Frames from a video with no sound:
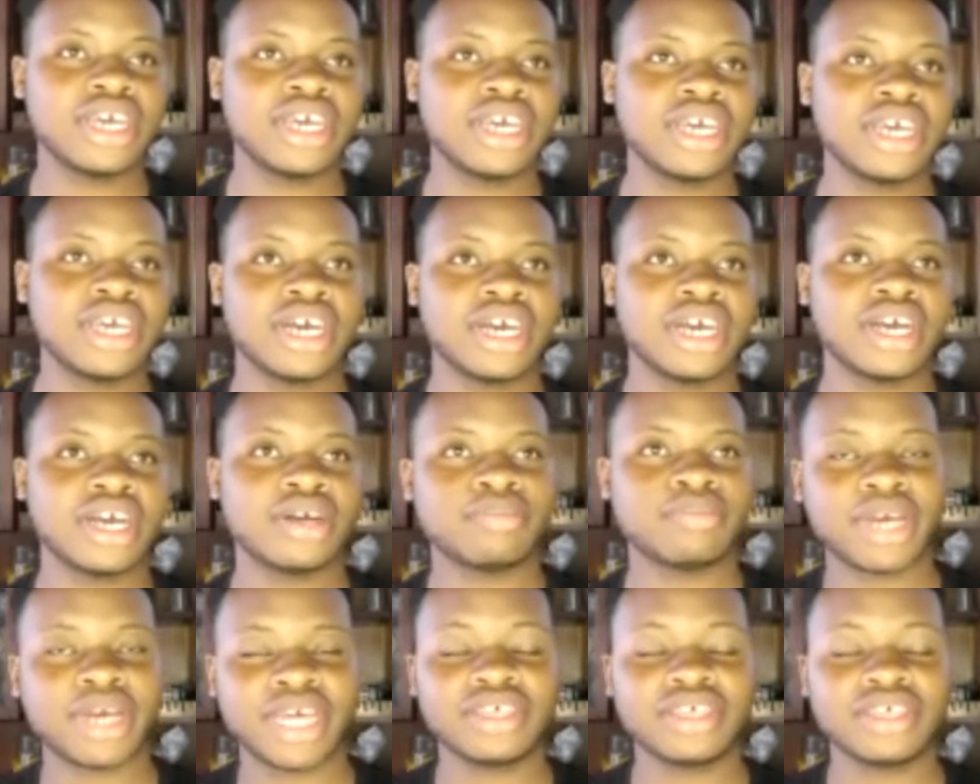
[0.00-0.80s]

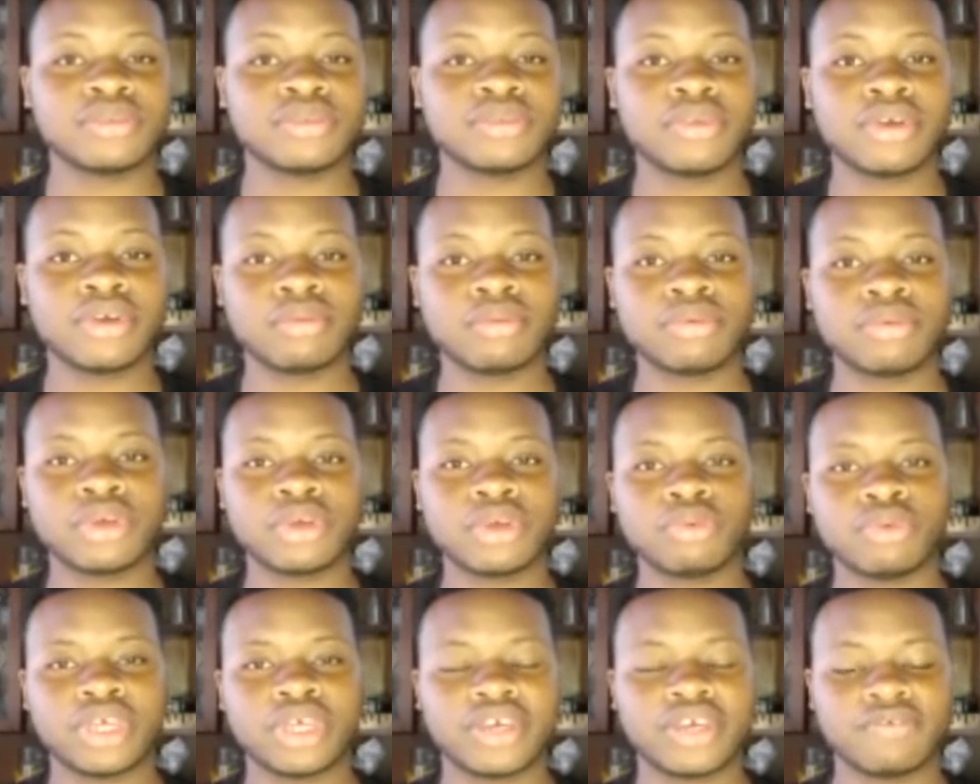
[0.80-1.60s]
I think in
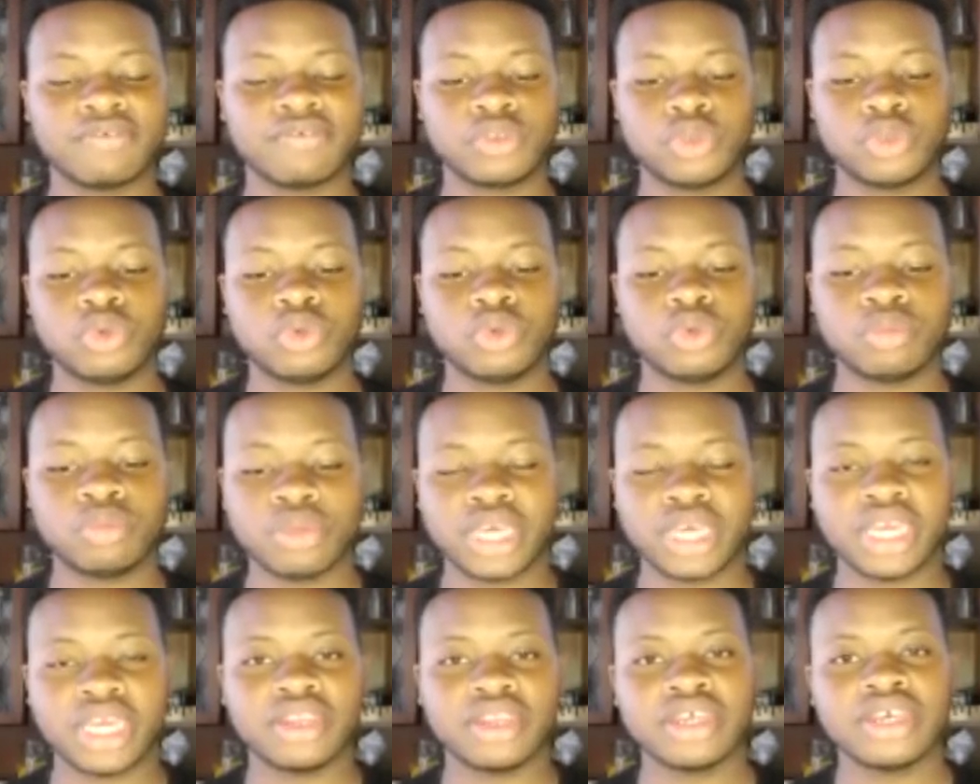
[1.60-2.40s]
Zimbabwe, we have two
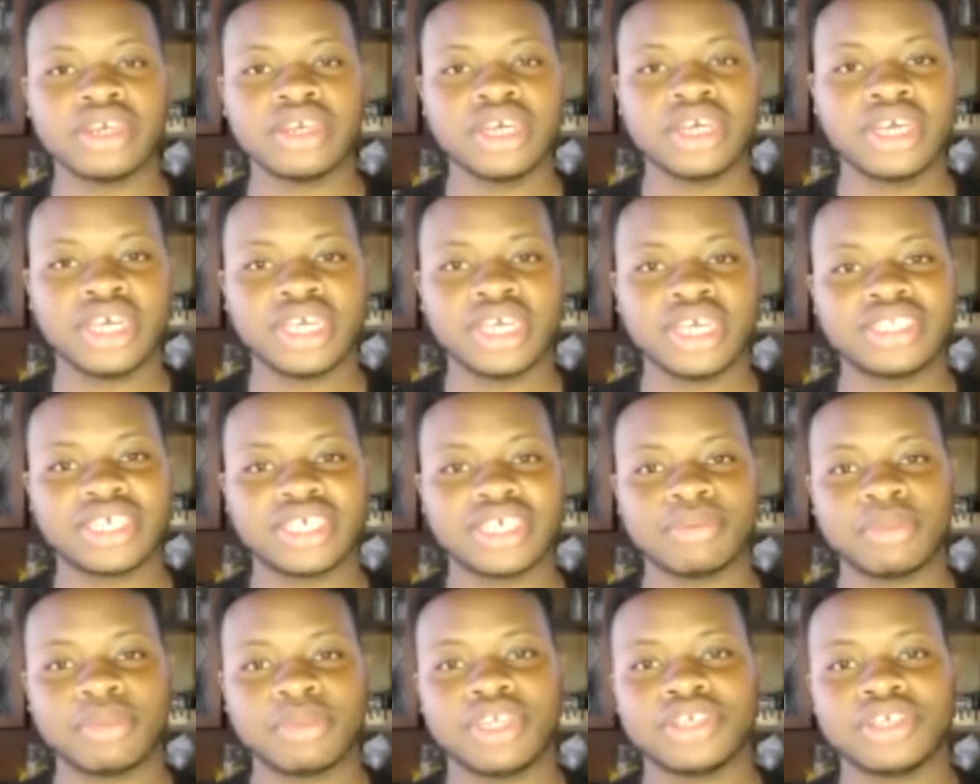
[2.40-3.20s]
main
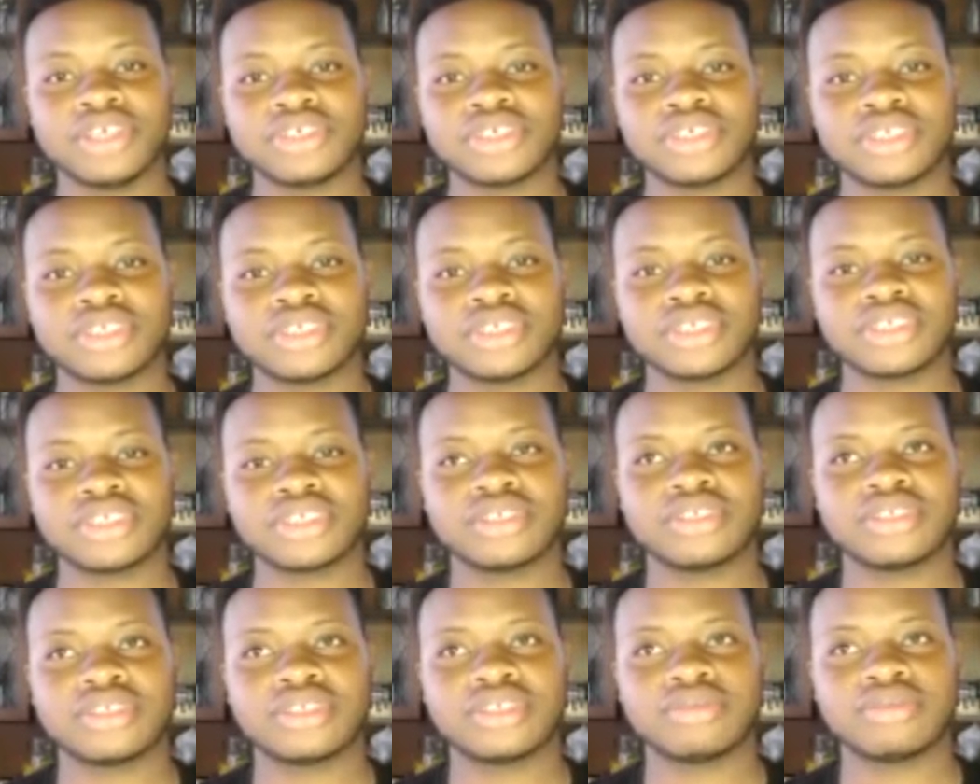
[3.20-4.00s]

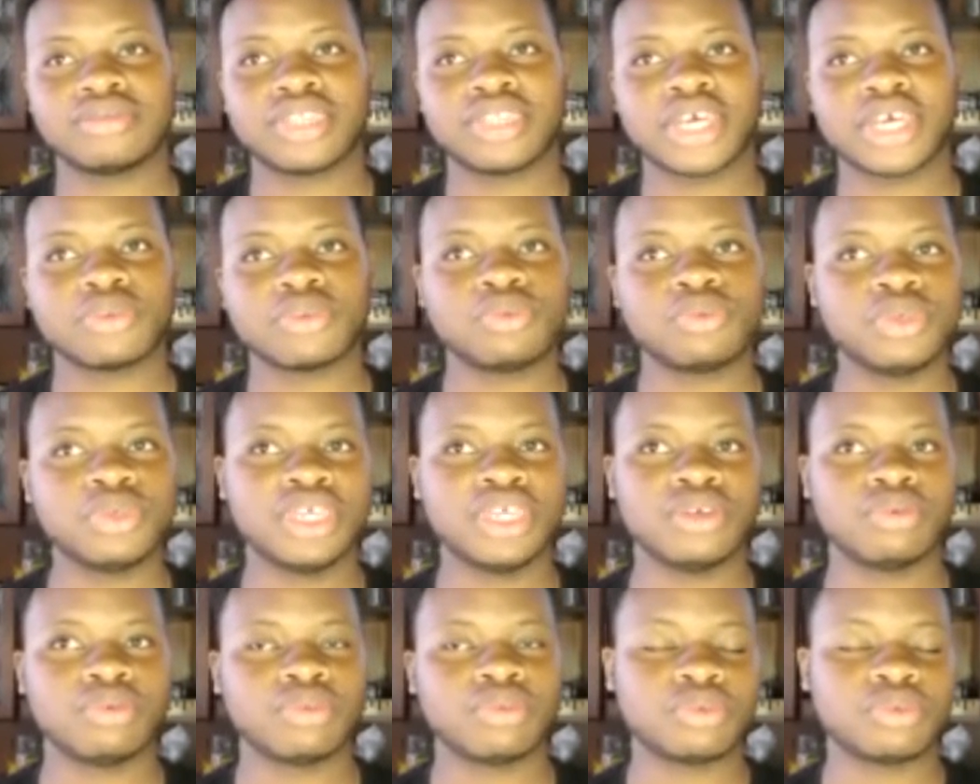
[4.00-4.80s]
examinations that
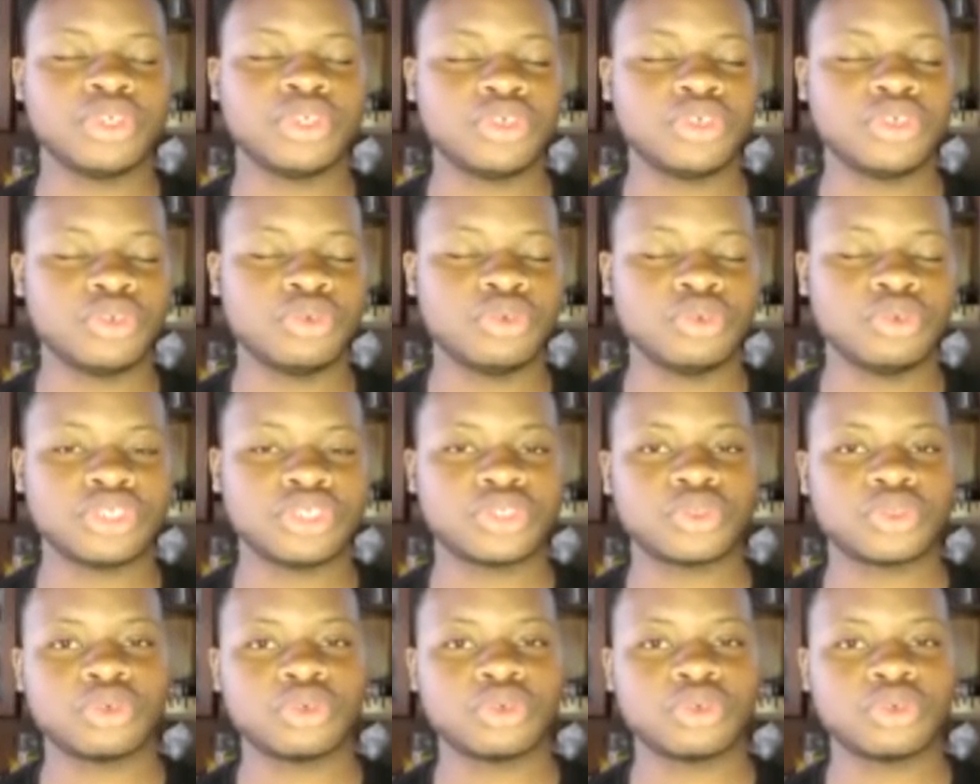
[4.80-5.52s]
we use.